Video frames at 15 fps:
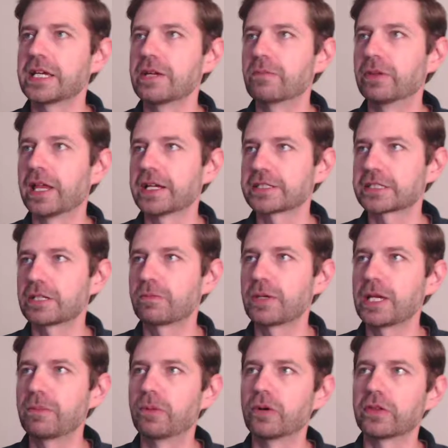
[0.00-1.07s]
he blessed the
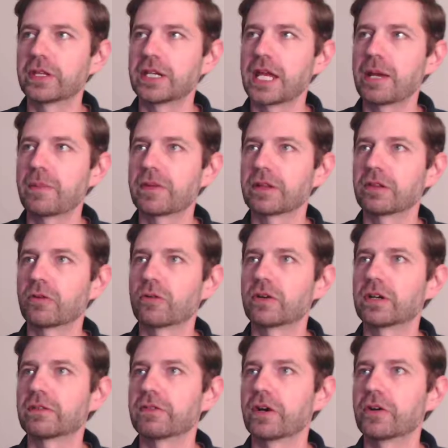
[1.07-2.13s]
people in the name of the Lord of